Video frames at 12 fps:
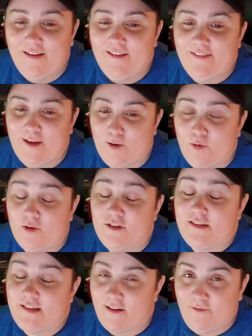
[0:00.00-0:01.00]
There were
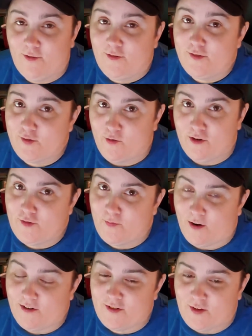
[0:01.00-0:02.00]
several scorch
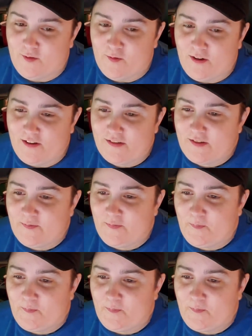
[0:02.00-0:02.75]
marks on the walls.